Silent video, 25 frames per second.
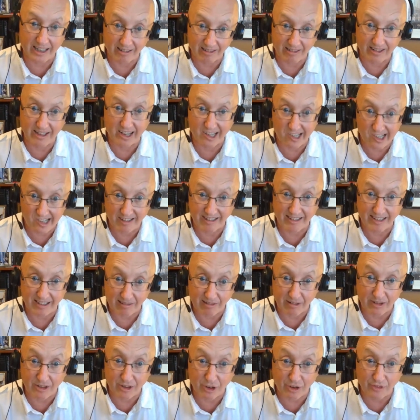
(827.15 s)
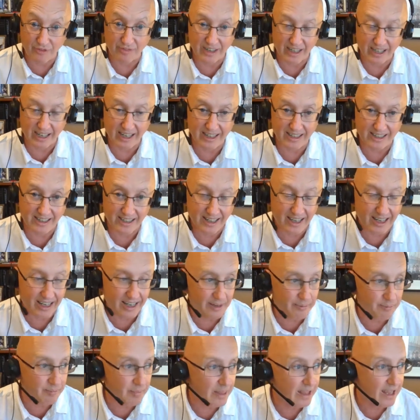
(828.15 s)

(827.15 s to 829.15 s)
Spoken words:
their countries through COVID-19